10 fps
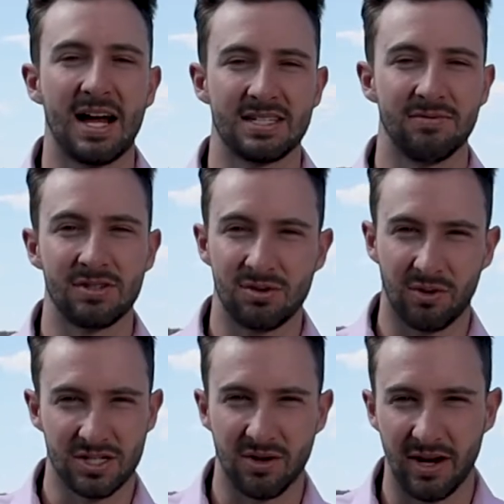as
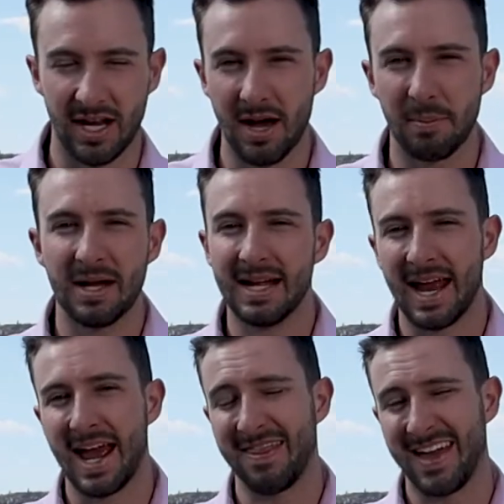inventory is going up,
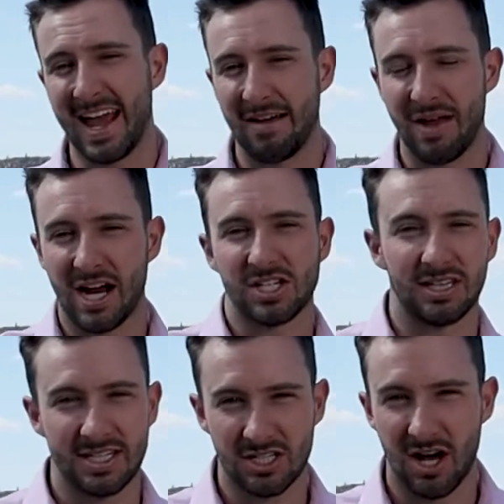and they have
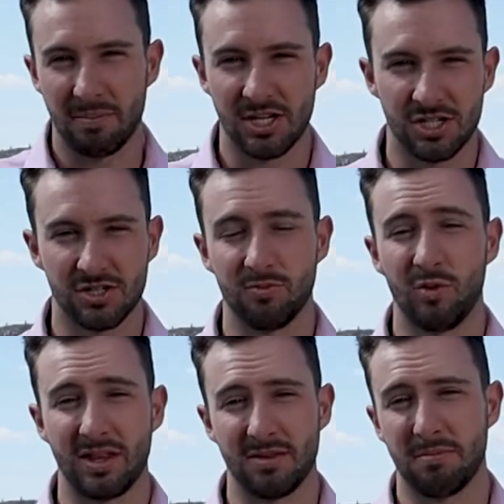actually less
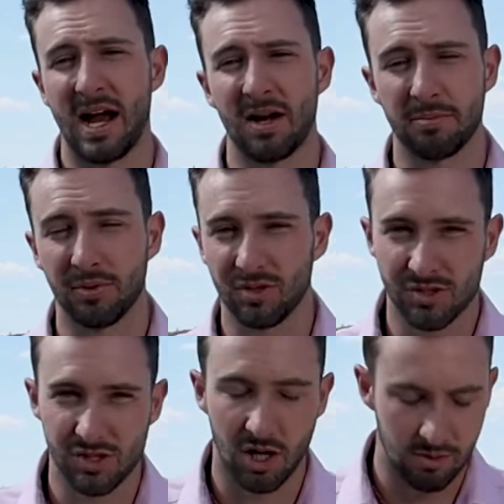competition with the buyer pool.
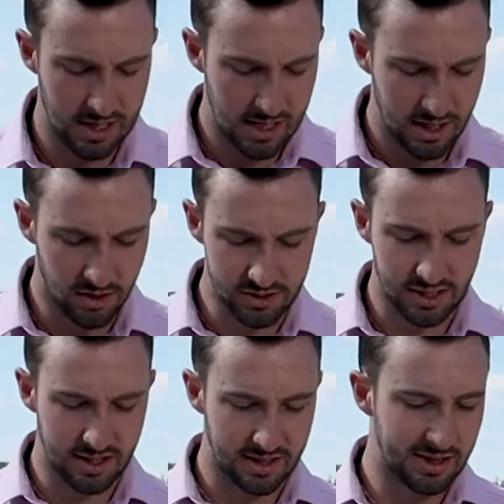So
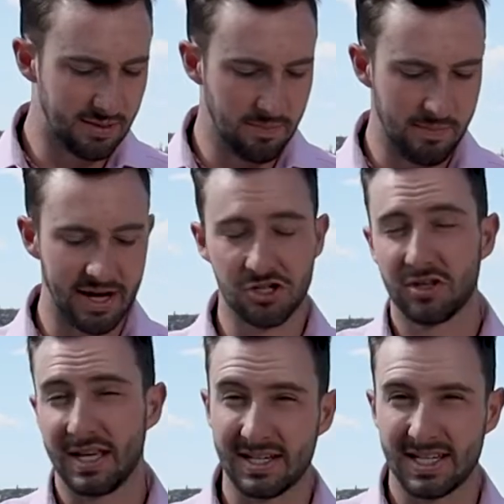those are the
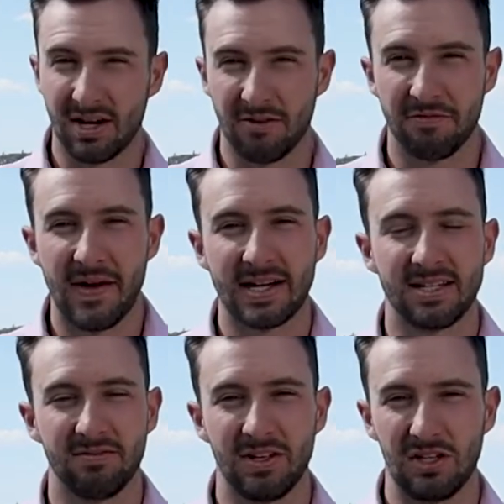major things that are
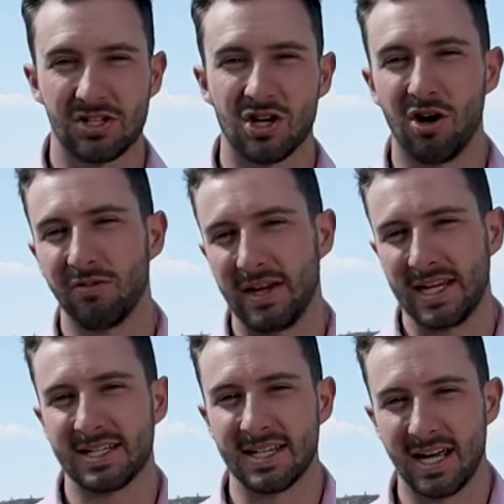affecting Village Cove
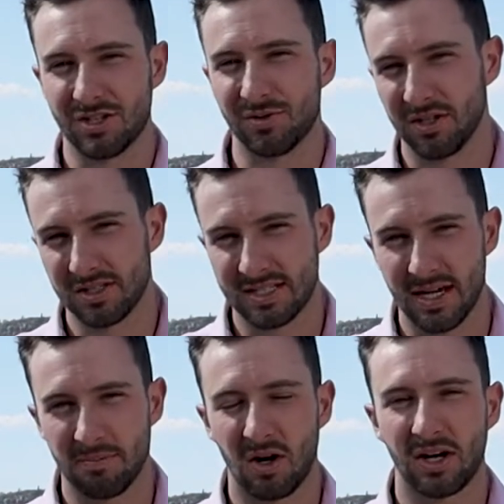in today's real
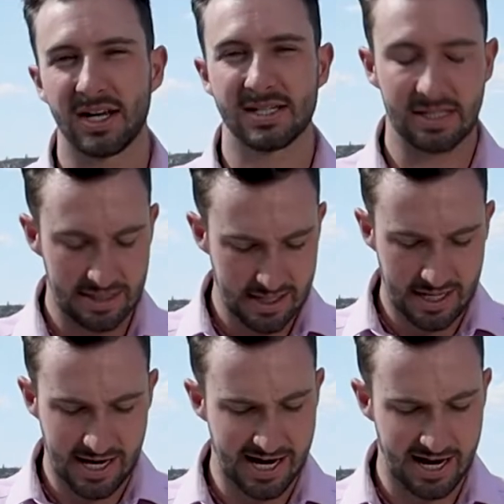estate markets.
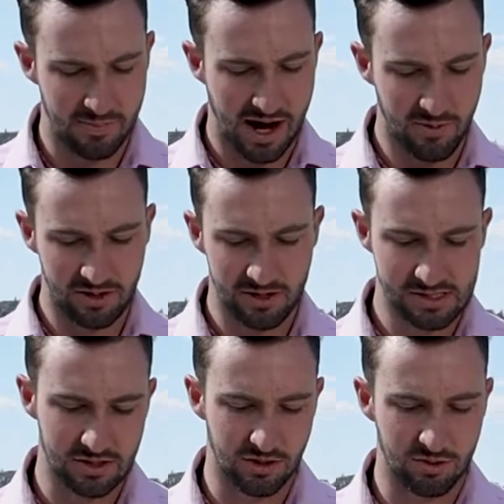Um, I would
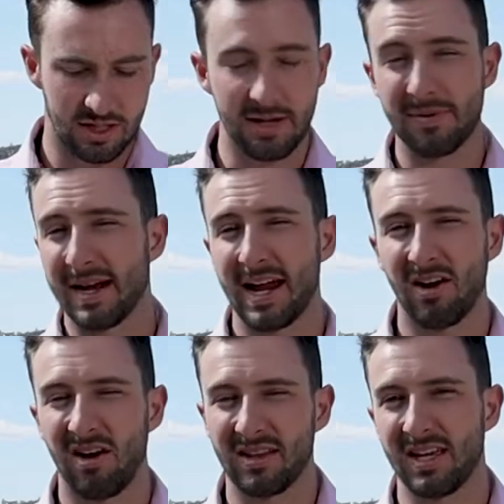also keep an eye
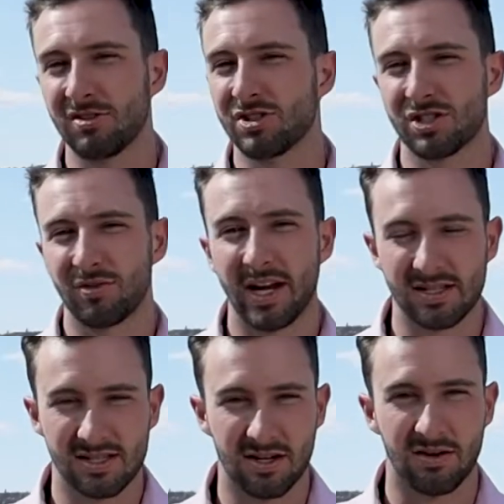on the interest
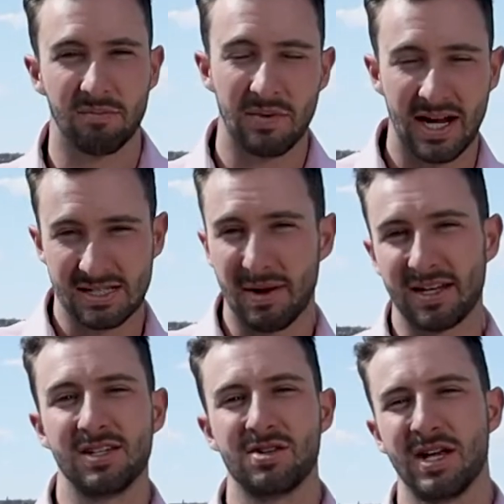rates. They're
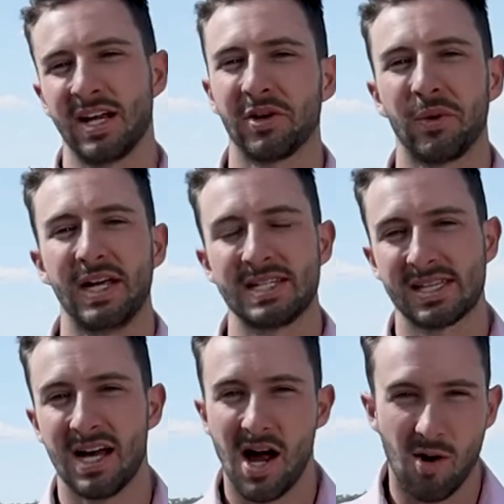expected to
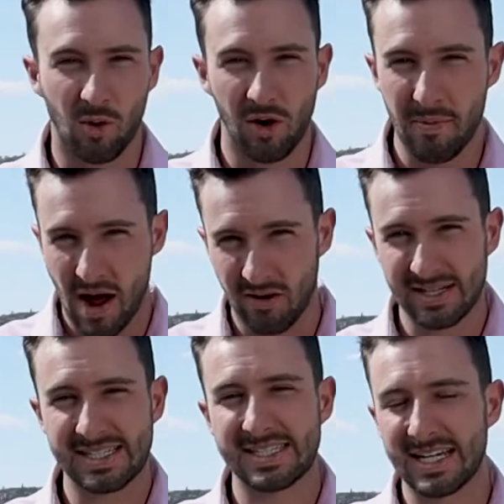increase. We're about
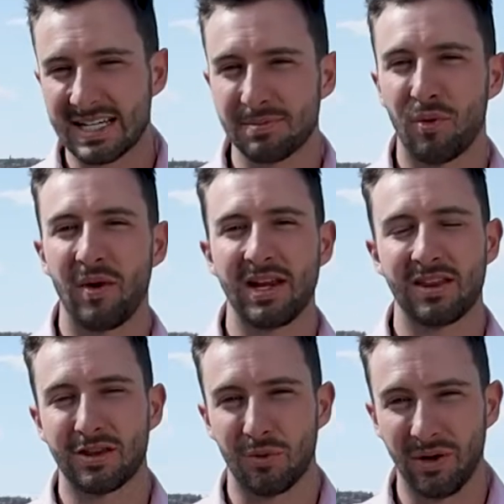six point
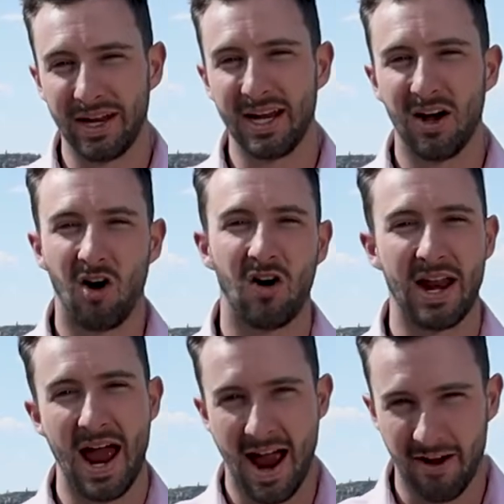three
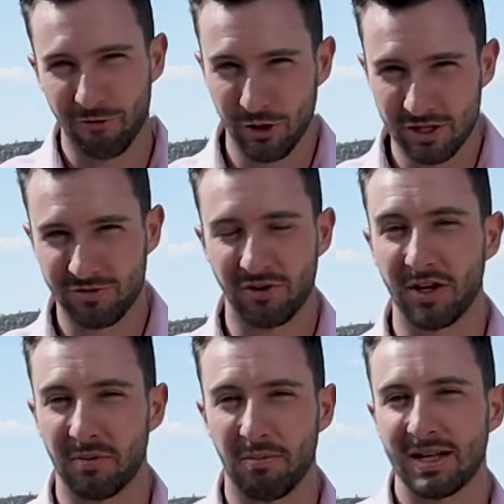on average for
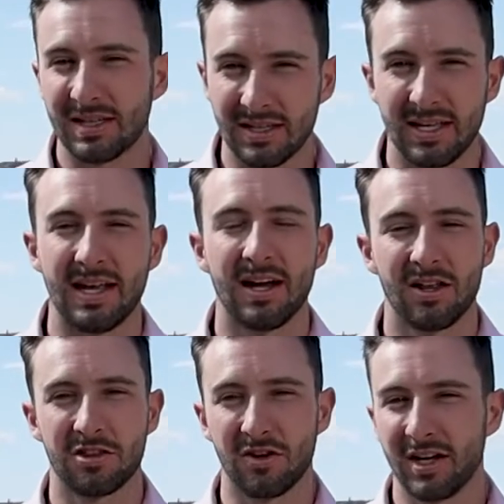your monthly
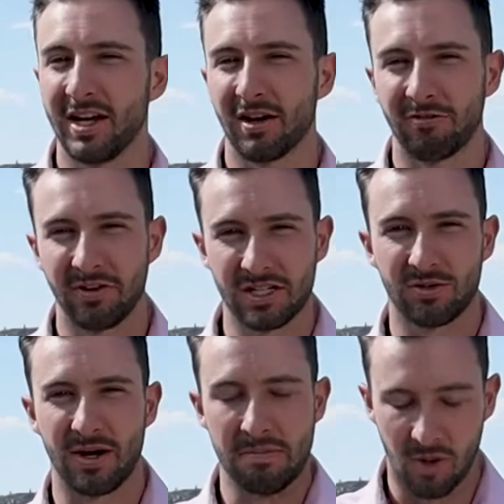thirty-year
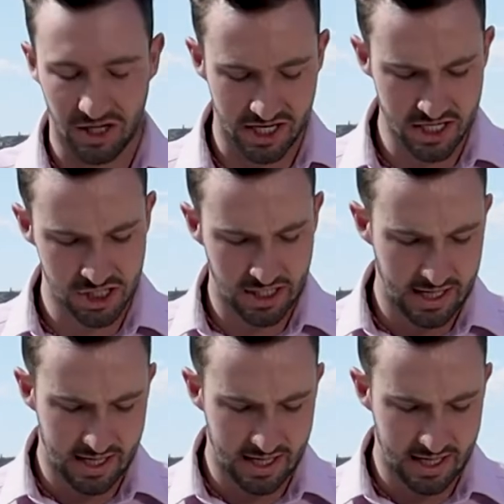fixed rate mortgage.